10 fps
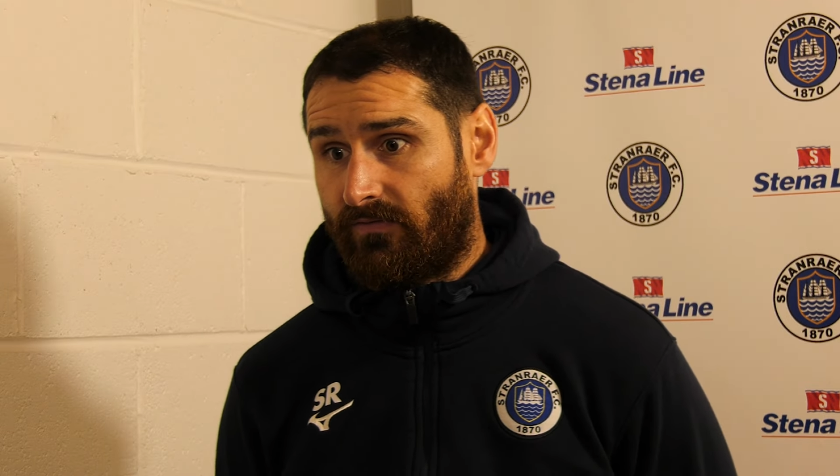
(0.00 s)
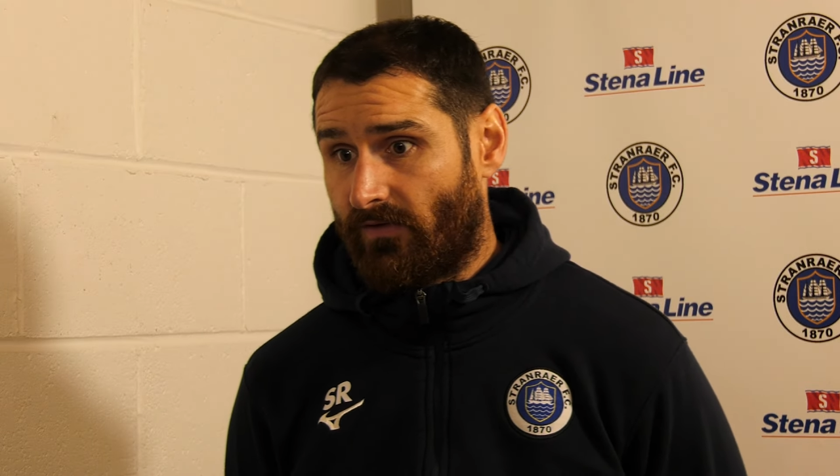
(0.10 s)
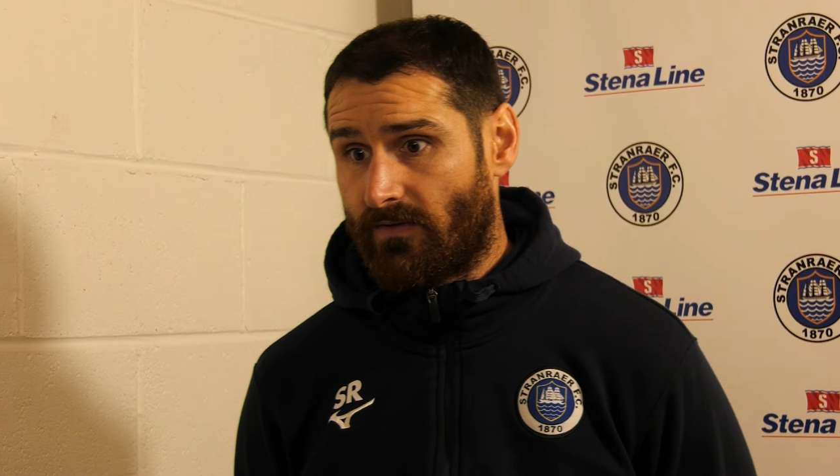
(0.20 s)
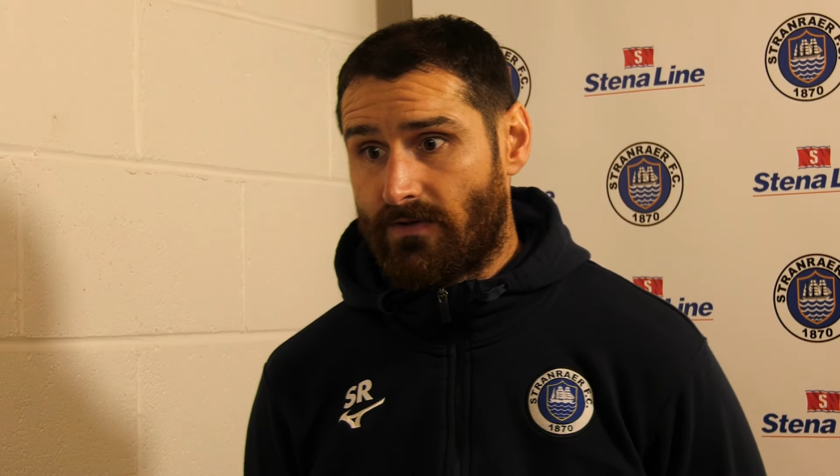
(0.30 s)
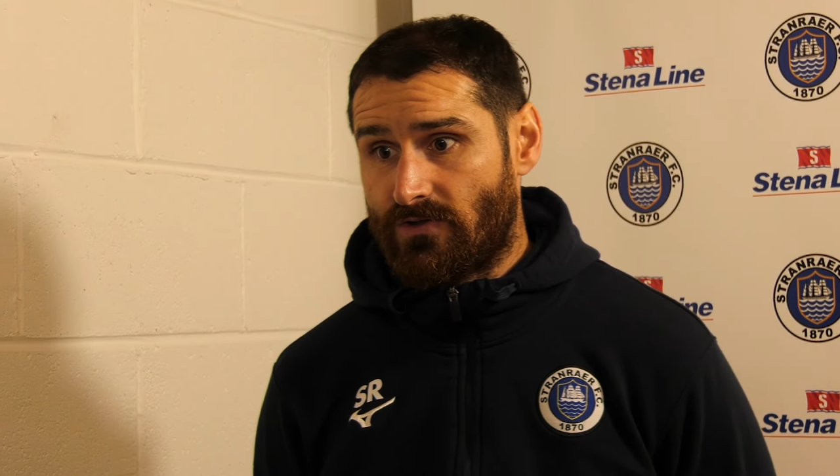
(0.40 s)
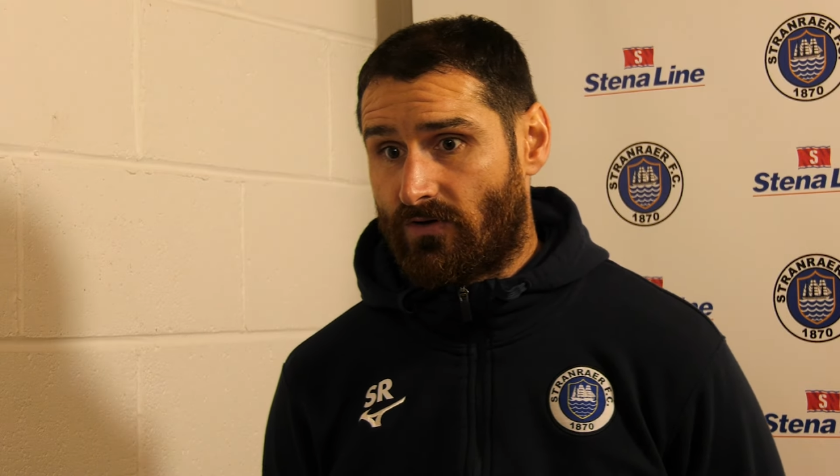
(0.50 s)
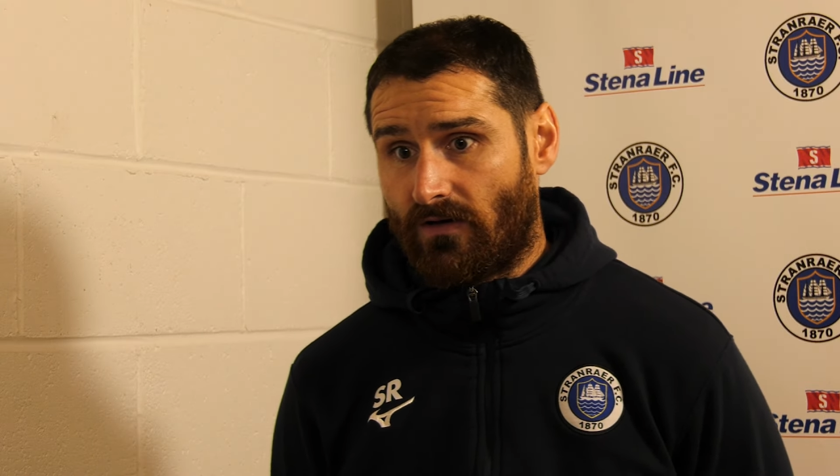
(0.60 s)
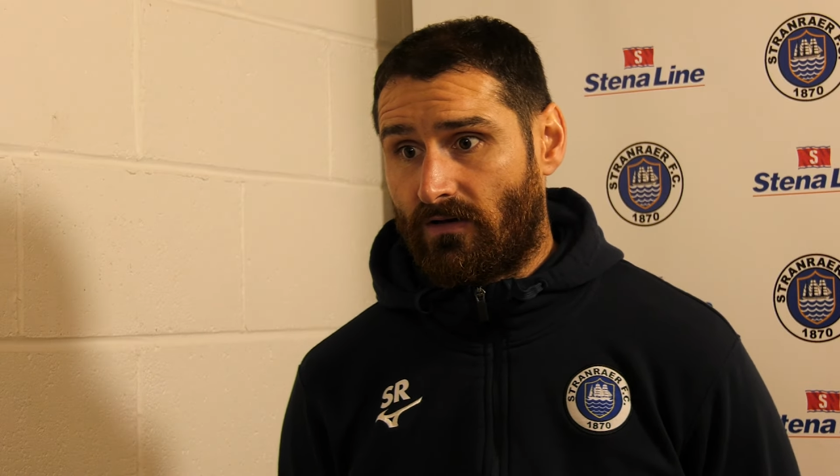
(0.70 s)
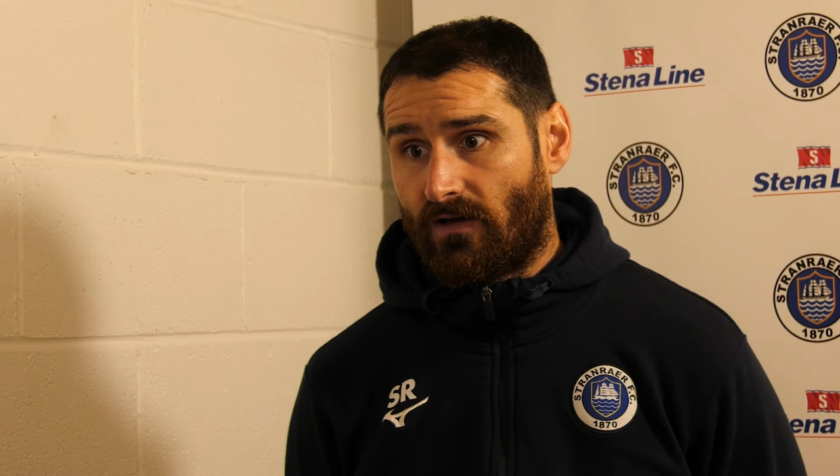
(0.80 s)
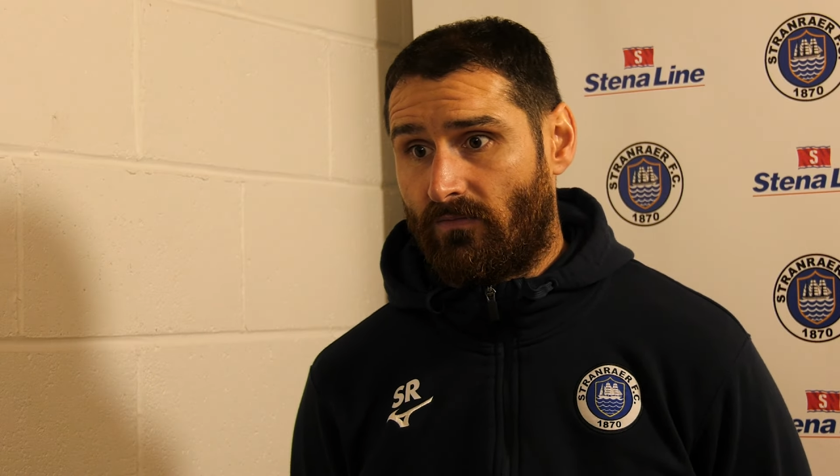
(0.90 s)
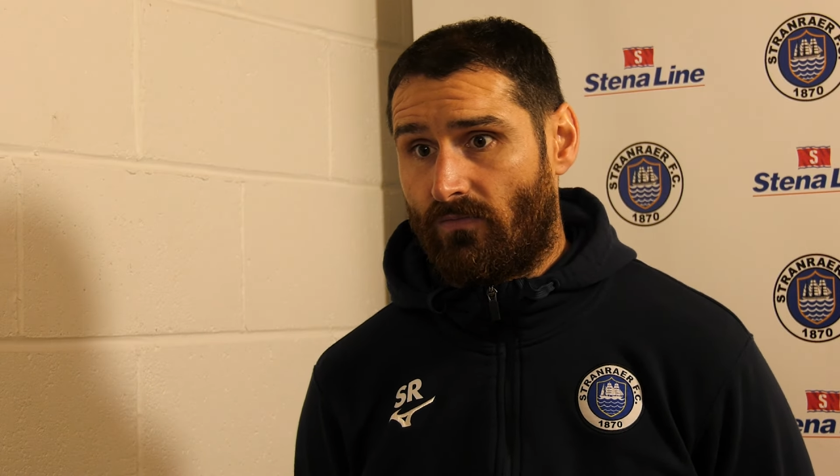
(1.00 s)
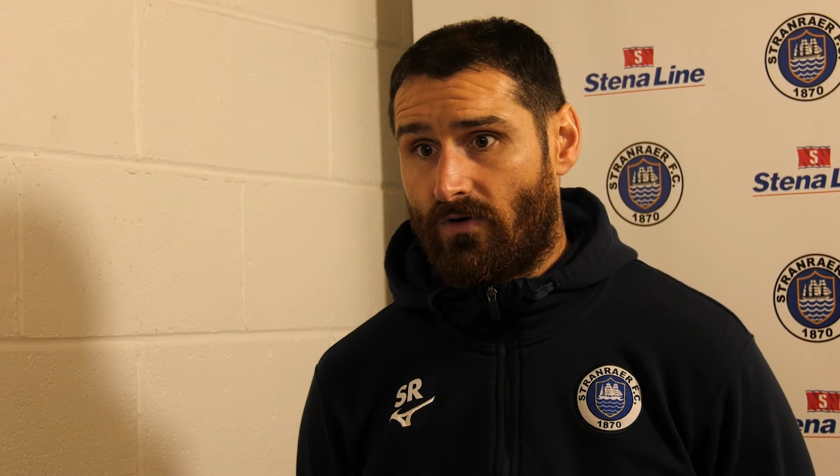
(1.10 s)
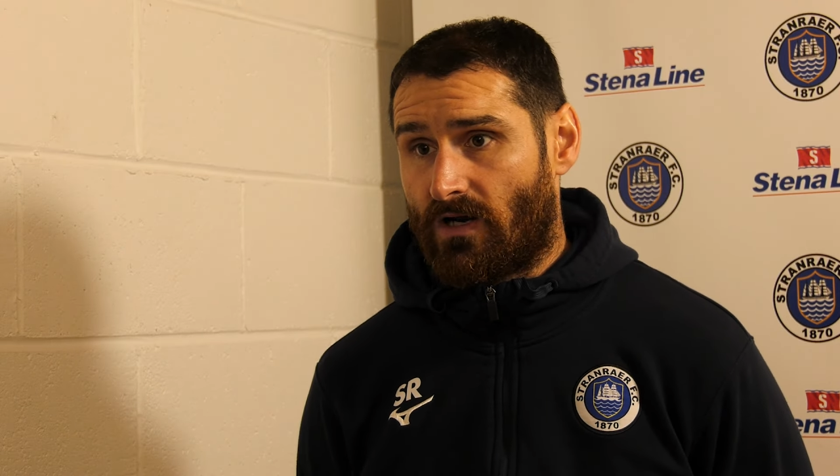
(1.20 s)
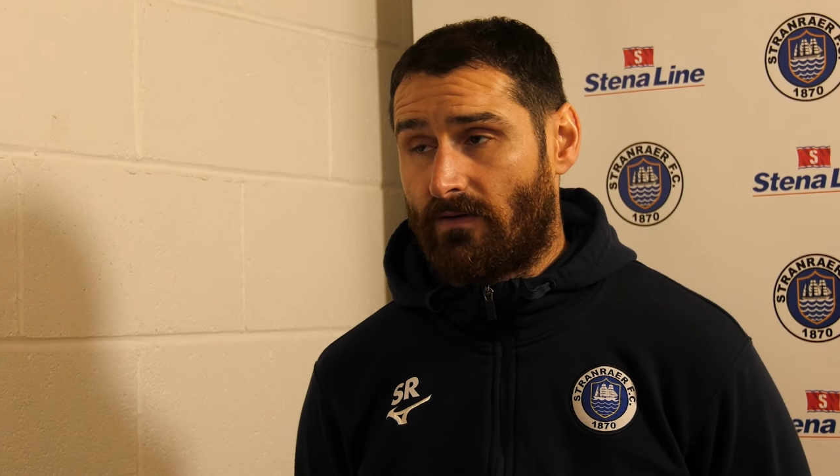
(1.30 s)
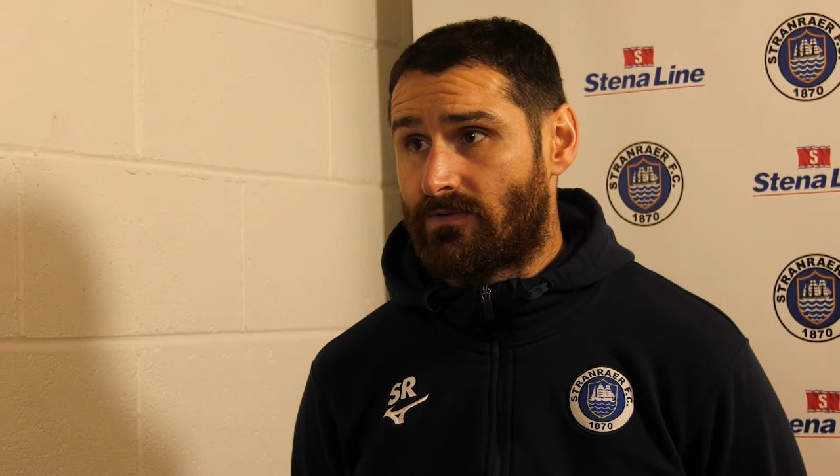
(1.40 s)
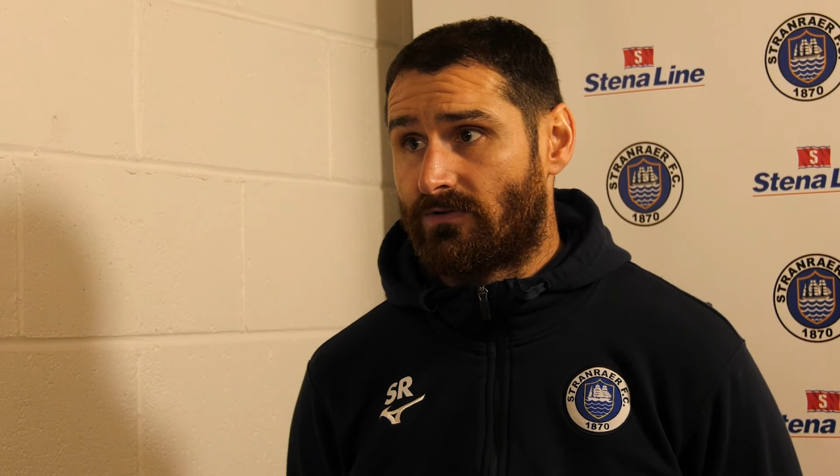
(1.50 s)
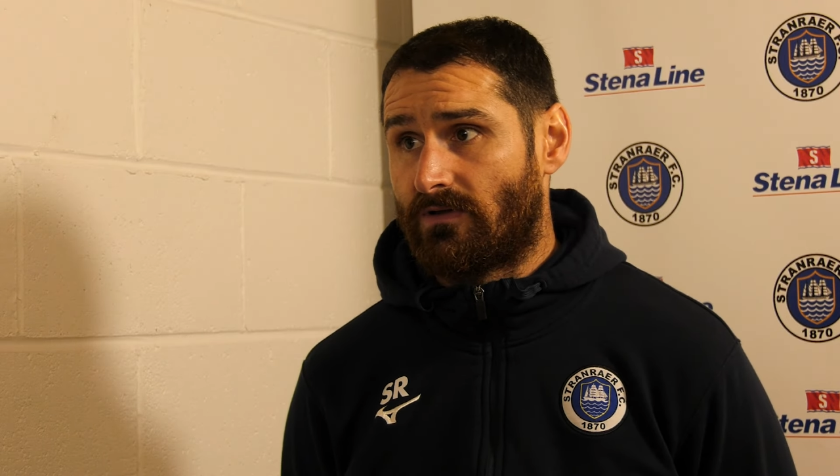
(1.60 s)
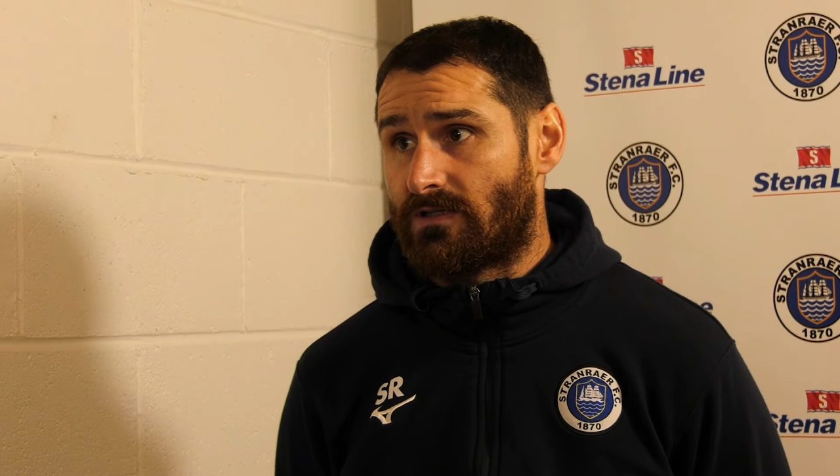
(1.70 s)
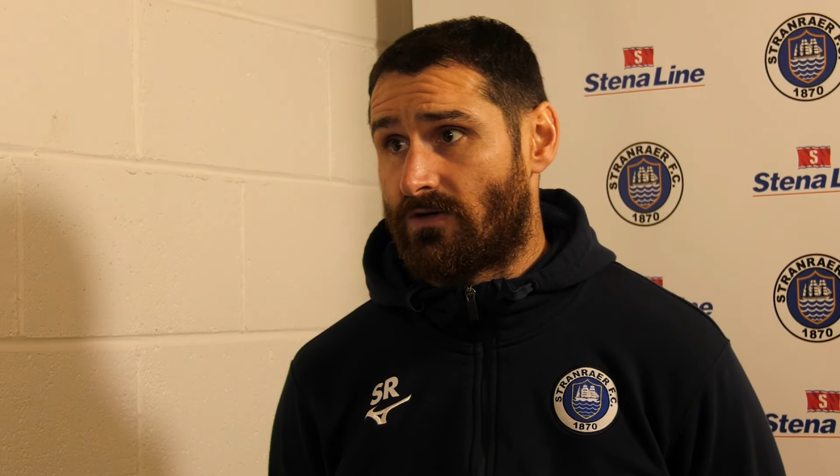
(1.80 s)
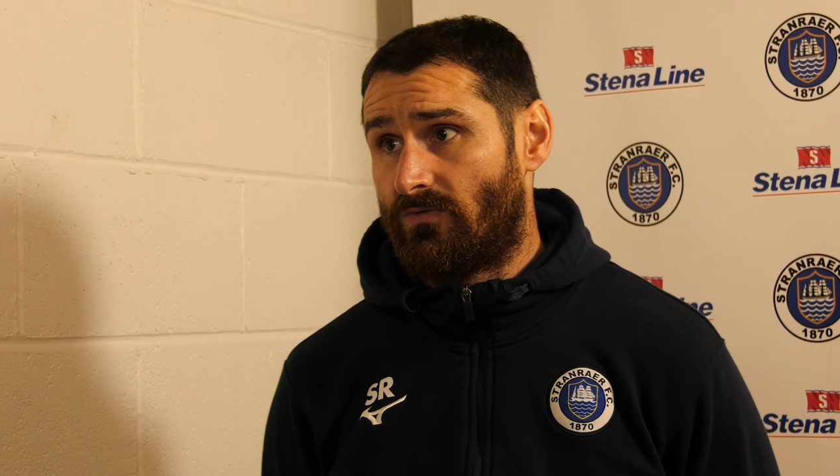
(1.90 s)
for the majority of the game were
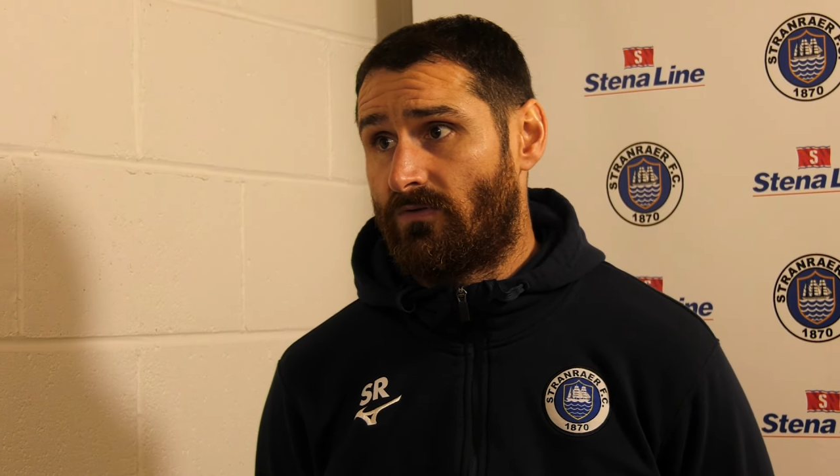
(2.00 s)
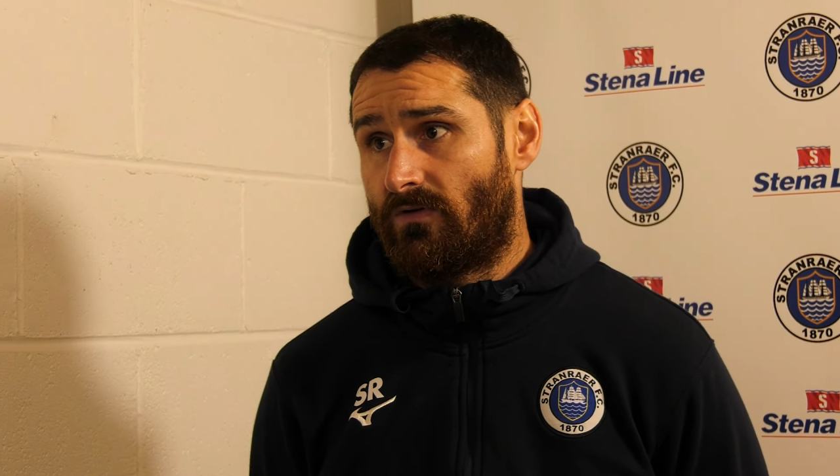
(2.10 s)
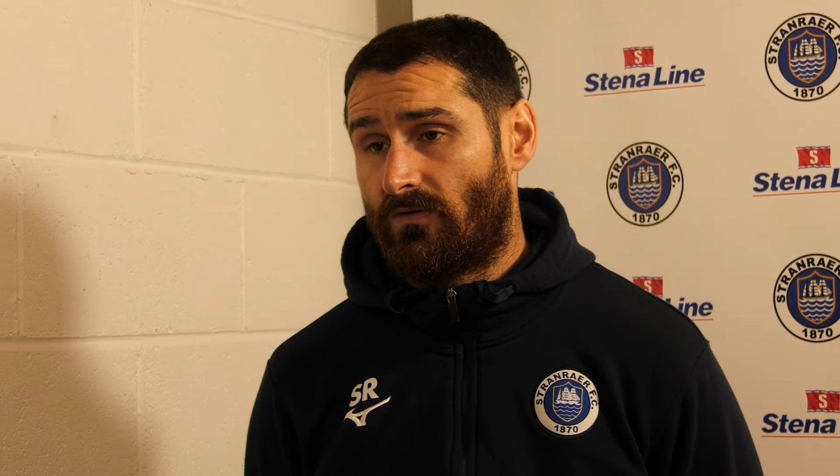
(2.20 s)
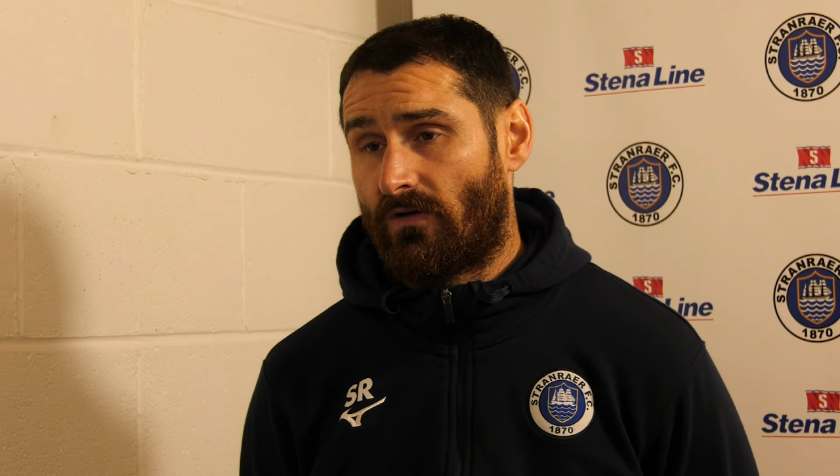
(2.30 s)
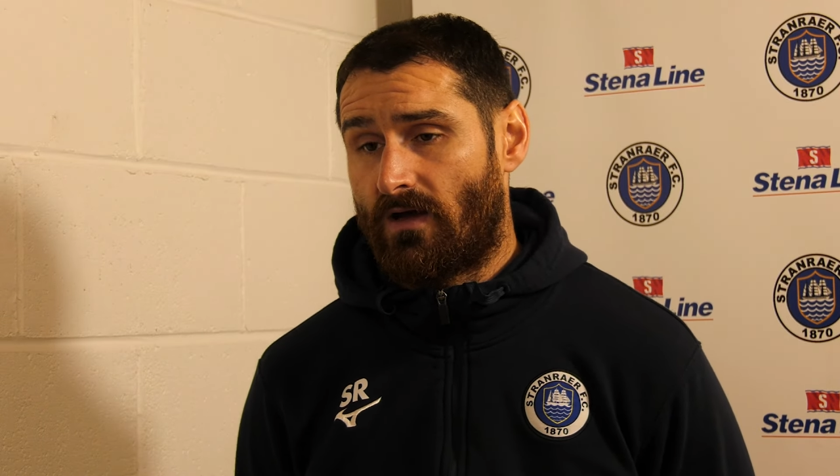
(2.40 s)
absolutely sound.